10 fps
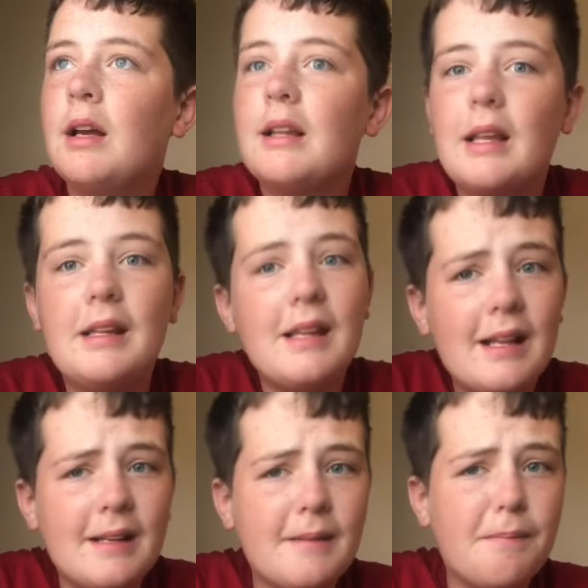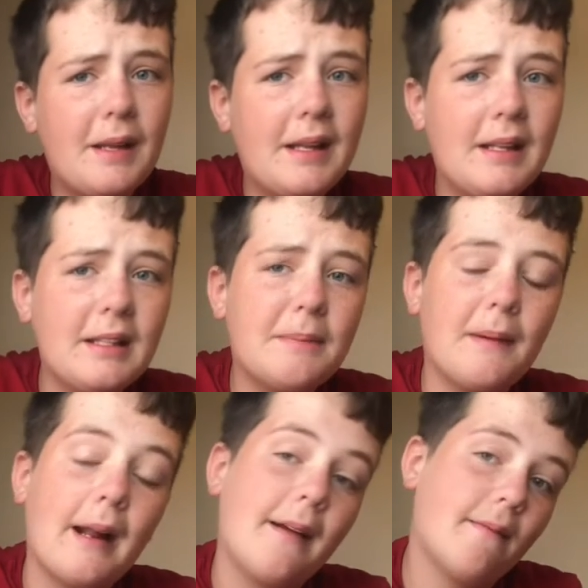they did have pins,
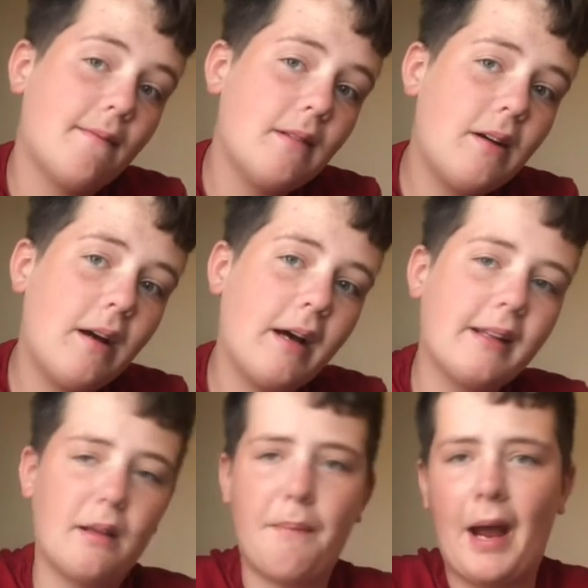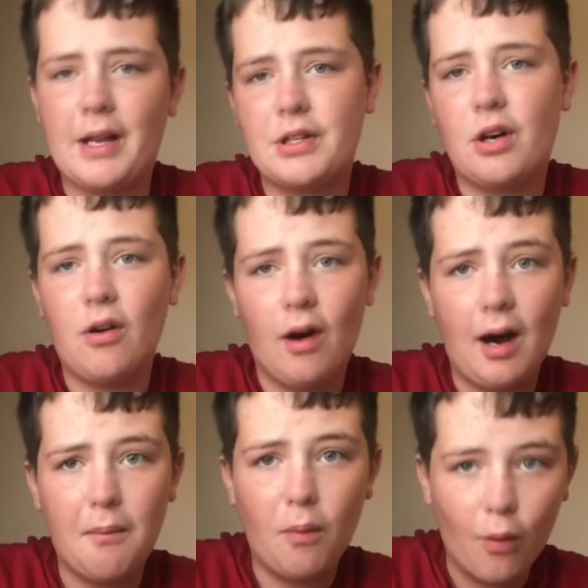but I really liked the patch a
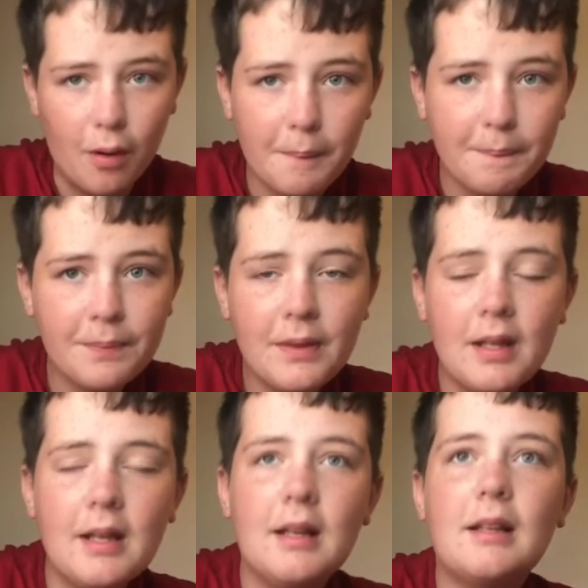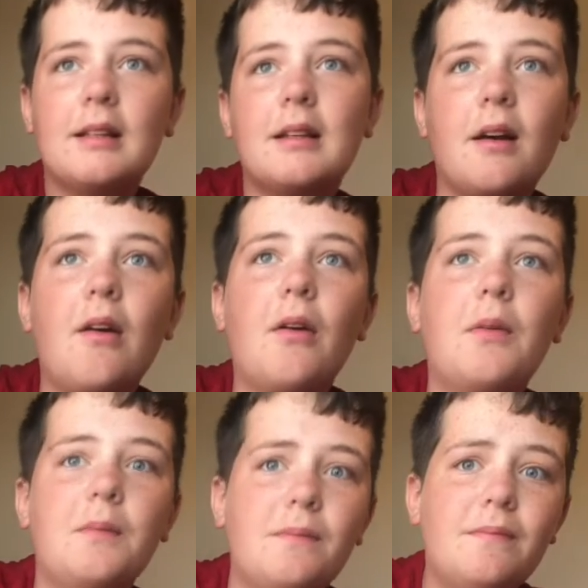lot more.
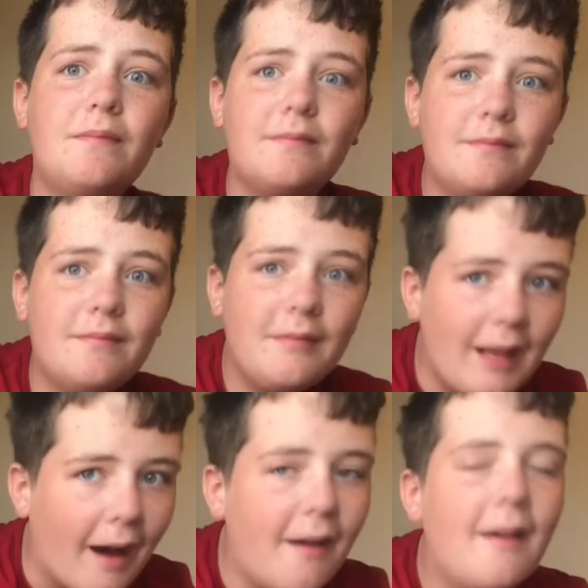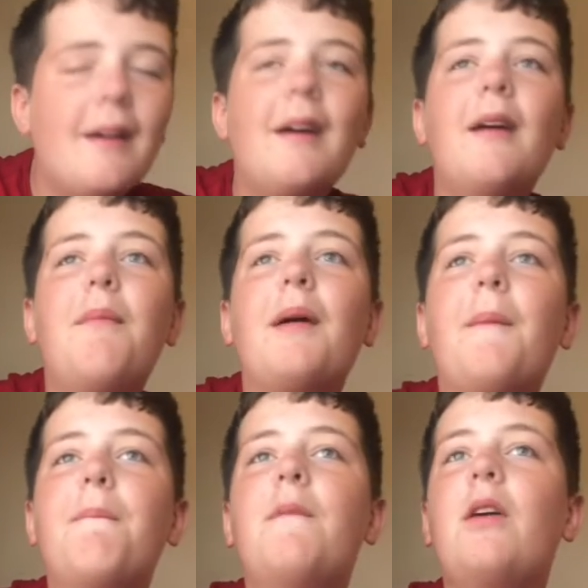So yeah,
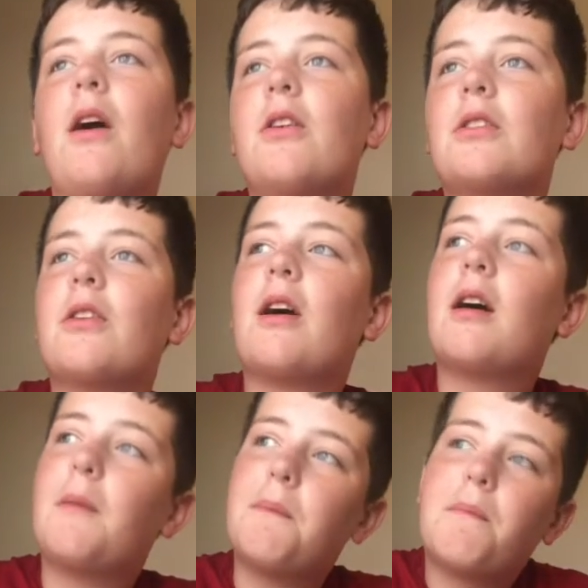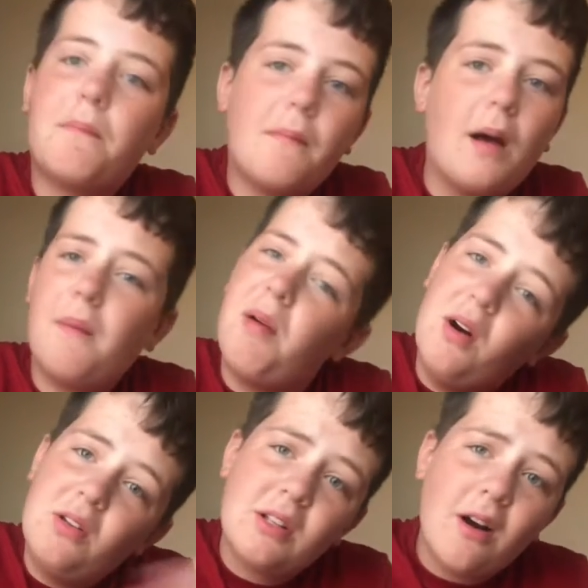but we also got a
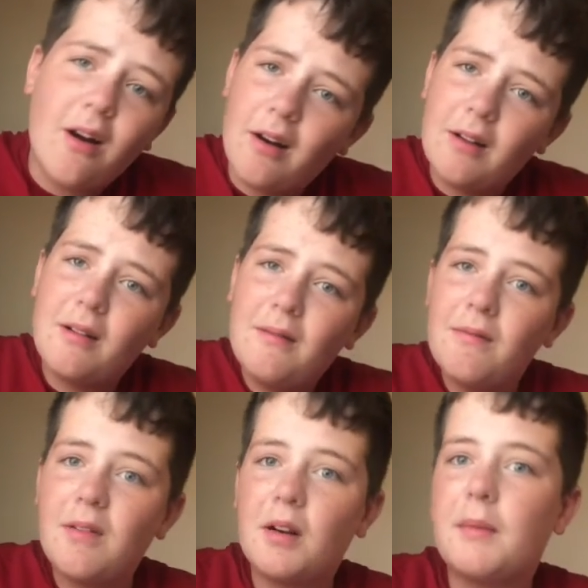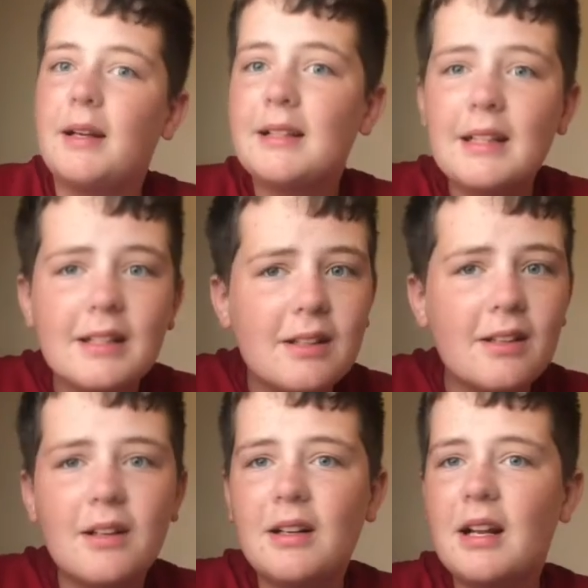postcard for my
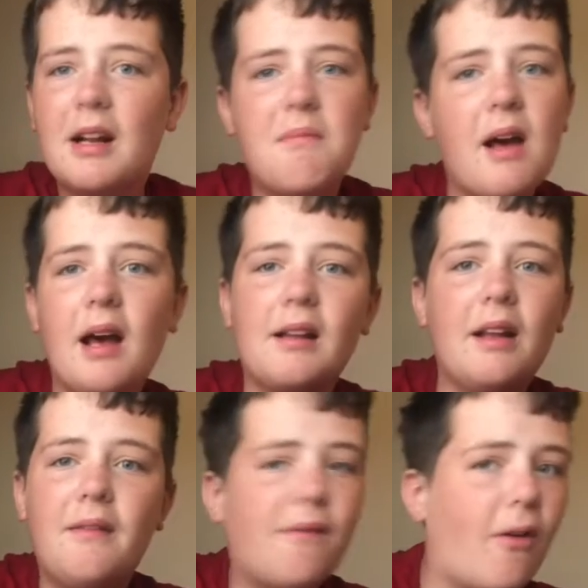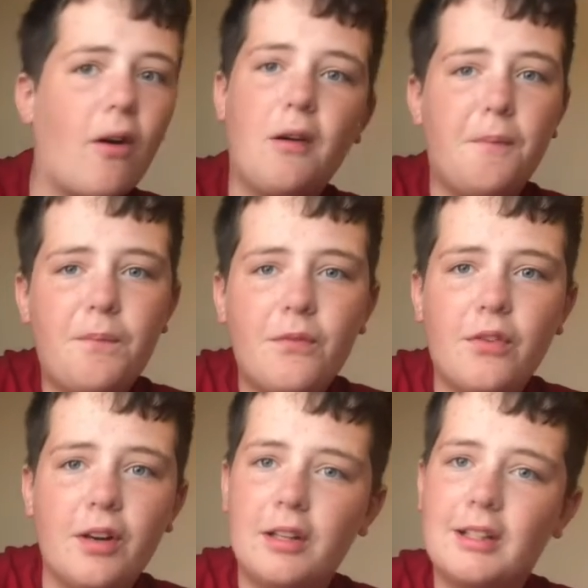sister and then a magnet for our
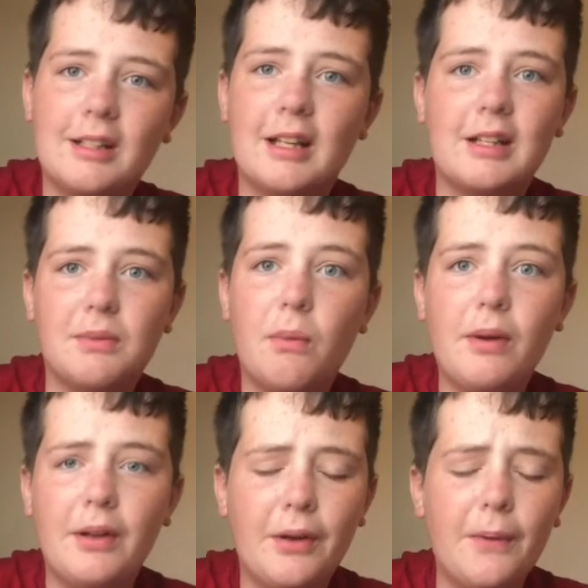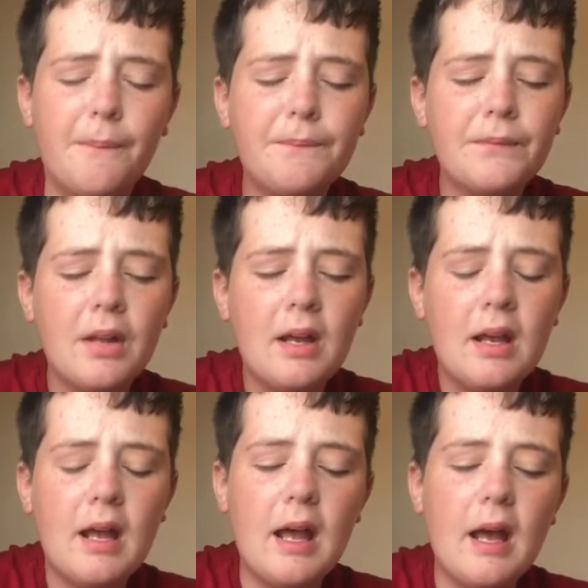fridge because that's what we do.
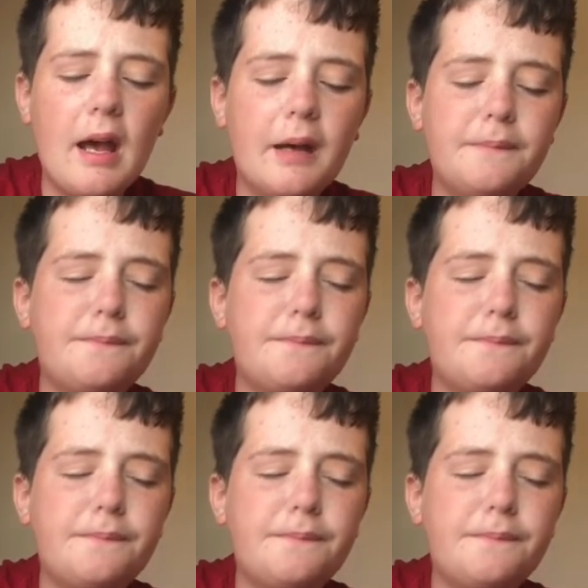And